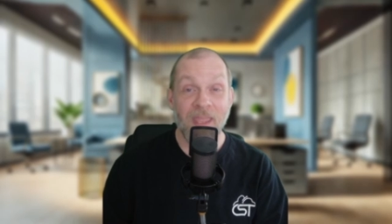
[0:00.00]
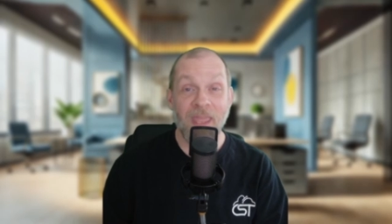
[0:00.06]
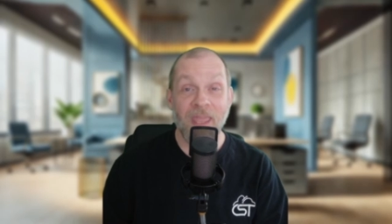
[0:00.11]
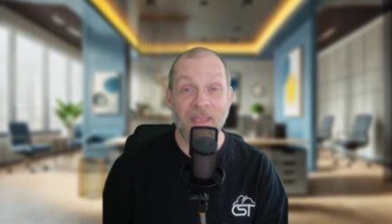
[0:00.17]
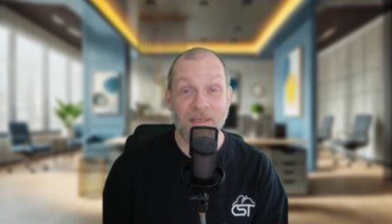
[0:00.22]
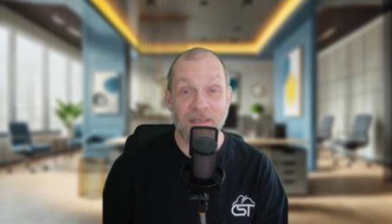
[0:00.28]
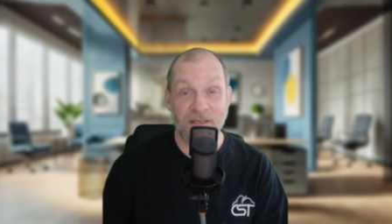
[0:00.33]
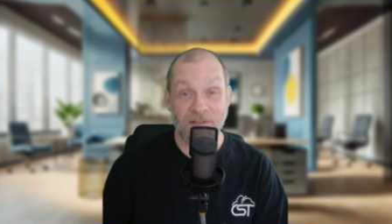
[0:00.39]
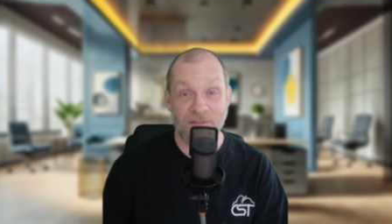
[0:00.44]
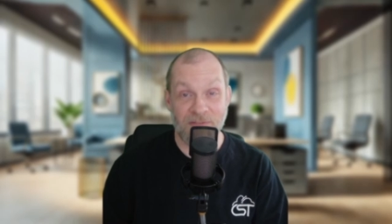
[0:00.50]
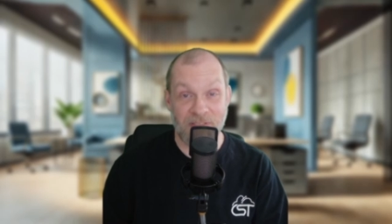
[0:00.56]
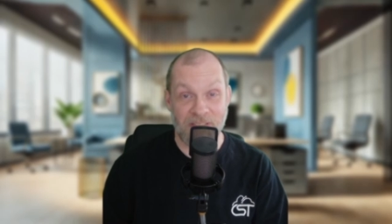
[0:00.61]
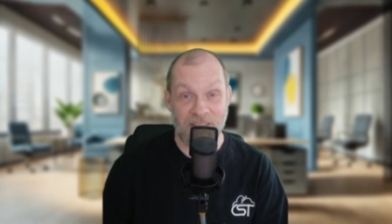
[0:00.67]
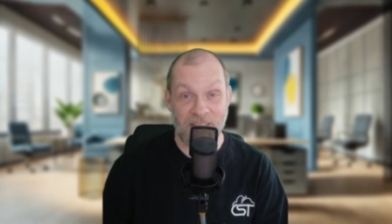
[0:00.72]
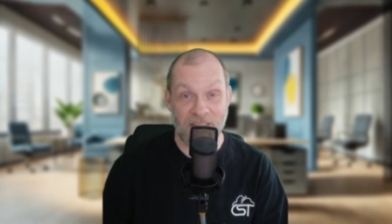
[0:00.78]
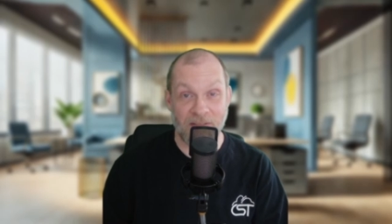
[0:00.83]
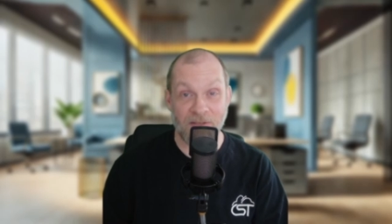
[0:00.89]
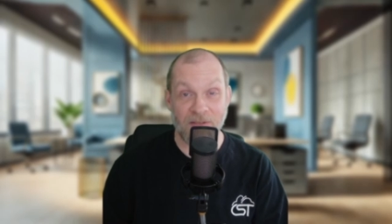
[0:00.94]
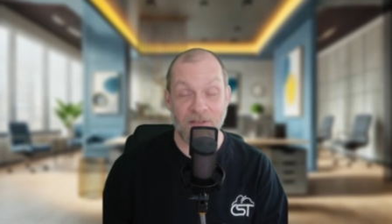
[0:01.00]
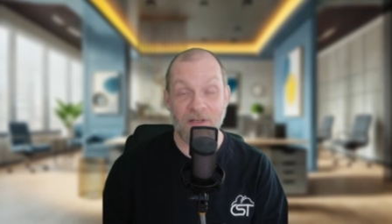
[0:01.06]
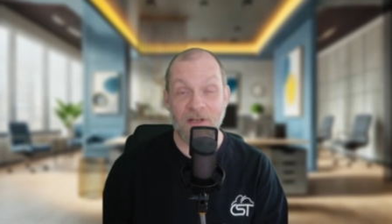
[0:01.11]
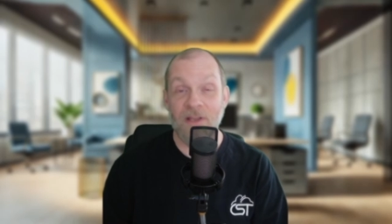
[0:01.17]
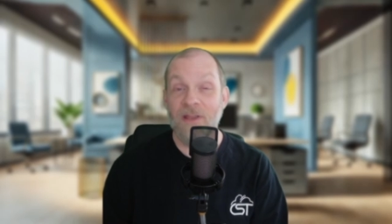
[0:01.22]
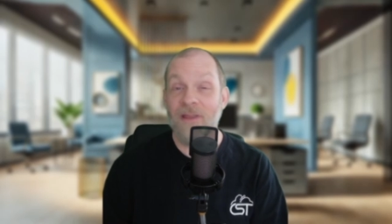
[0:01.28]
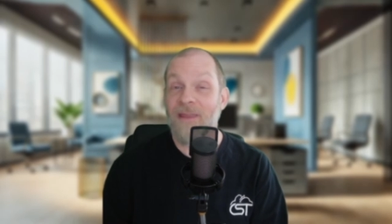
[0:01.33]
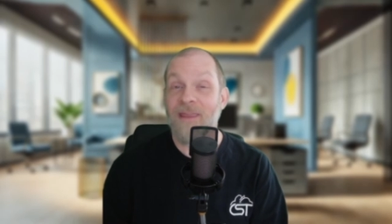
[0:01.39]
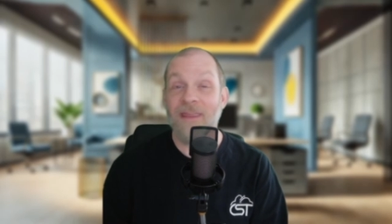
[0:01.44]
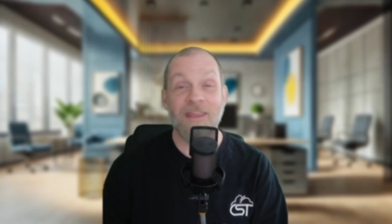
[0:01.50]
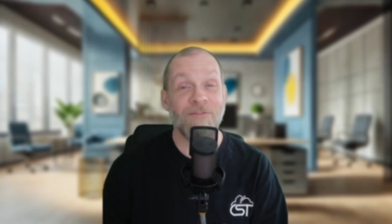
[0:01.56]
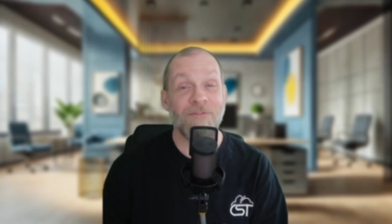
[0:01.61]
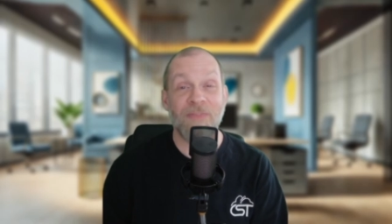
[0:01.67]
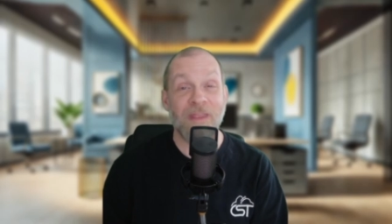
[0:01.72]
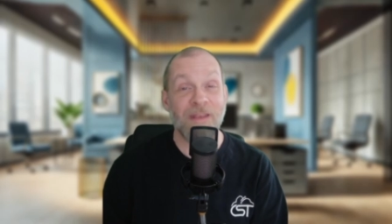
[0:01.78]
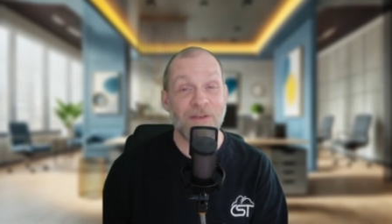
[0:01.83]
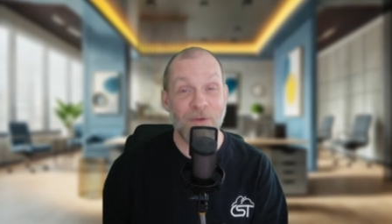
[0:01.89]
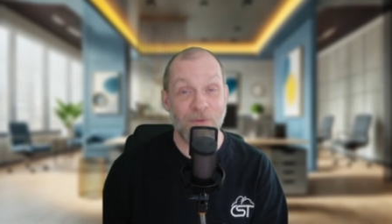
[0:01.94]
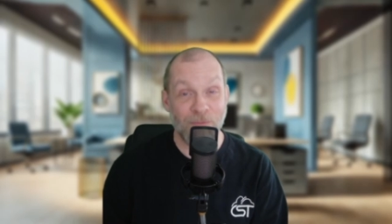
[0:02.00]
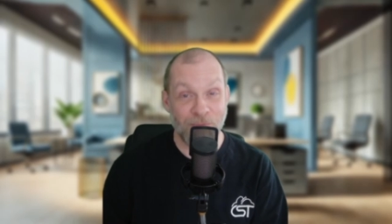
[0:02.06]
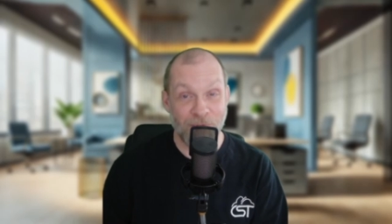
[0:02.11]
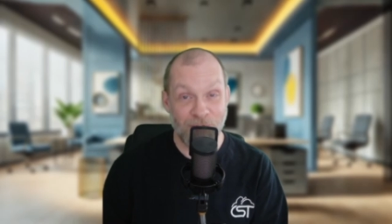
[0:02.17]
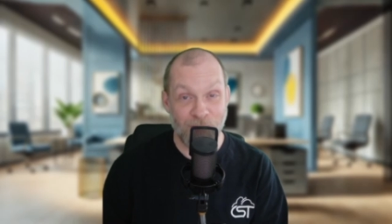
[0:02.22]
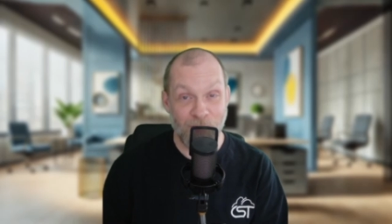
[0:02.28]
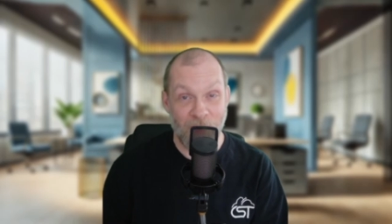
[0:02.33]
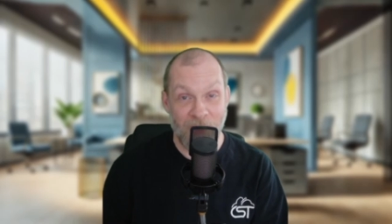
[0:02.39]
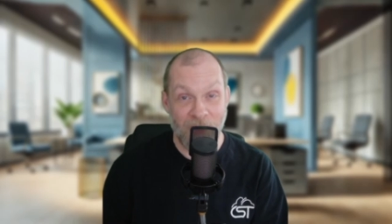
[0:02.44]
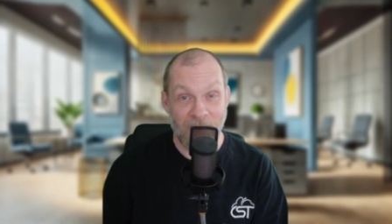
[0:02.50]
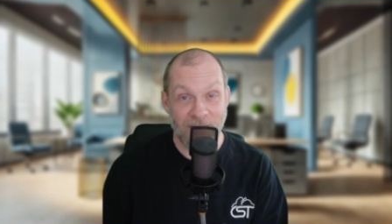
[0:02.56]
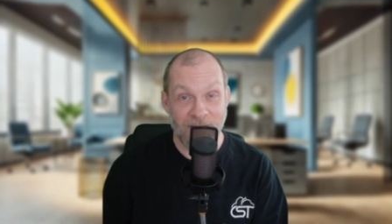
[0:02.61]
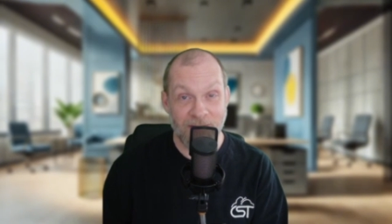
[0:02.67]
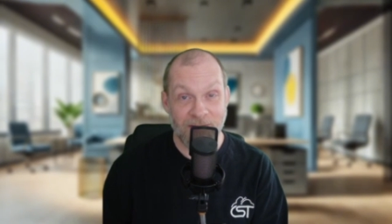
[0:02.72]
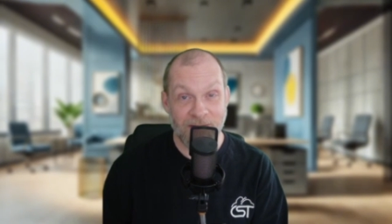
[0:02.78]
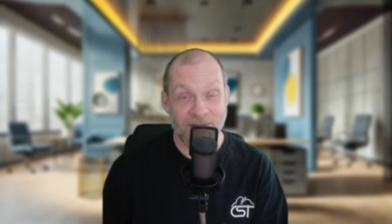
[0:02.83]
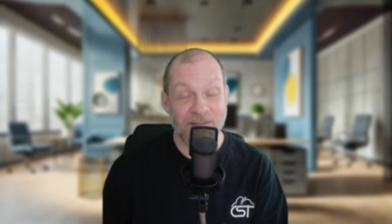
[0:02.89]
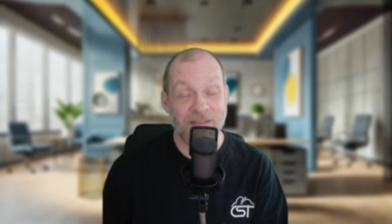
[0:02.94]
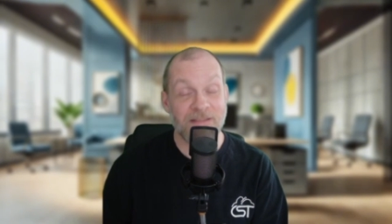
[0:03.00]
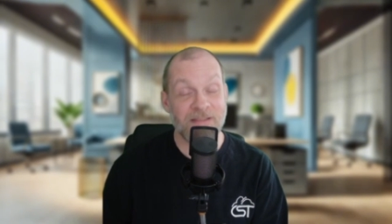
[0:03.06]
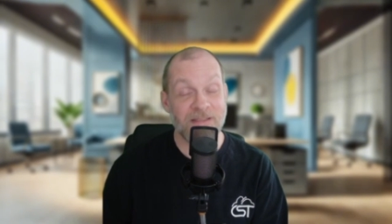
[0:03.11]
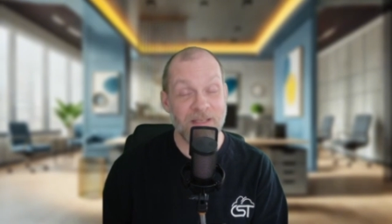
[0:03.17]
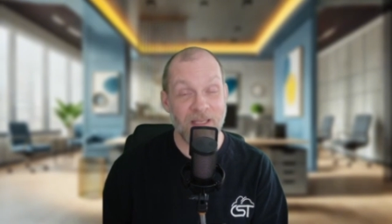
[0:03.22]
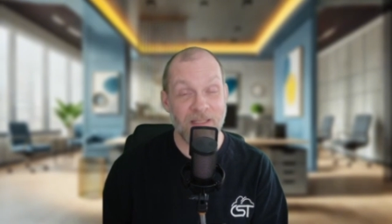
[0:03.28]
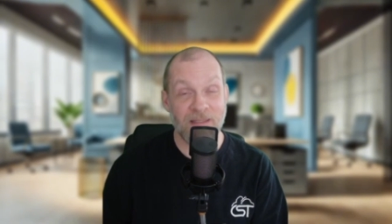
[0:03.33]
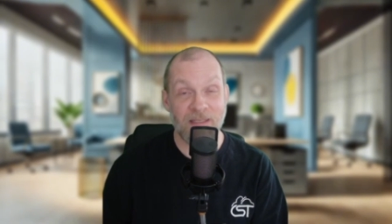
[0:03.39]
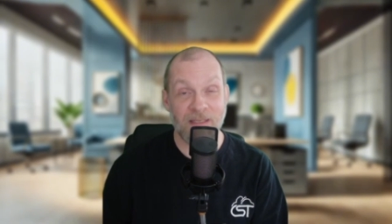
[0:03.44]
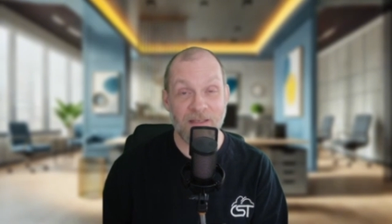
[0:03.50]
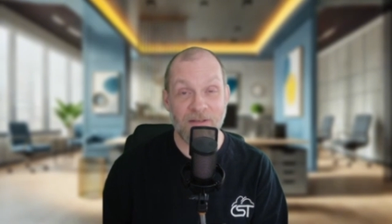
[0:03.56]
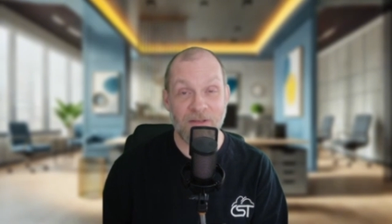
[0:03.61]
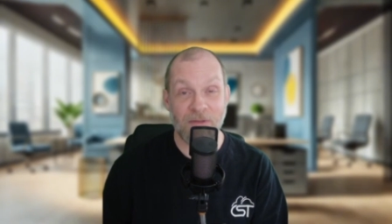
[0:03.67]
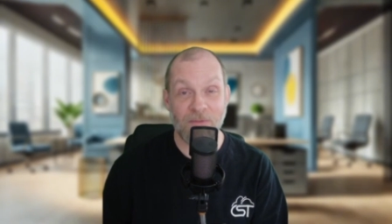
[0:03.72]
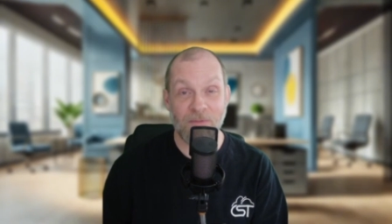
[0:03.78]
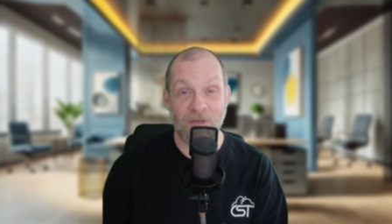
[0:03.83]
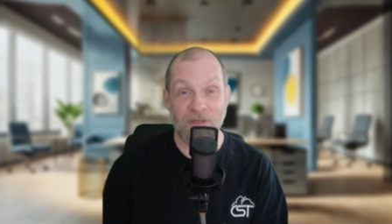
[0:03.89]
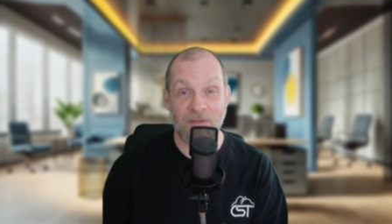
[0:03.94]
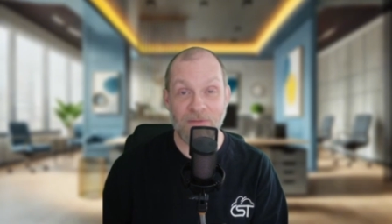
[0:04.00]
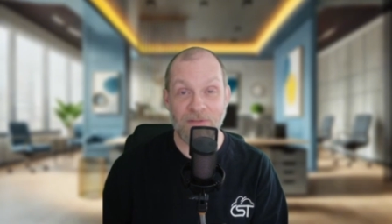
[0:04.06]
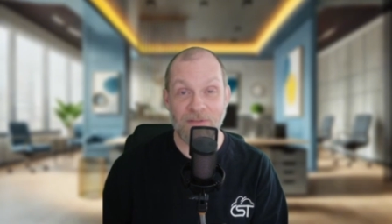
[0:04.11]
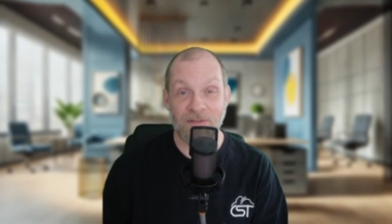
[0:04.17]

And here's the kicker. If they don't respond, it's not the end of the road.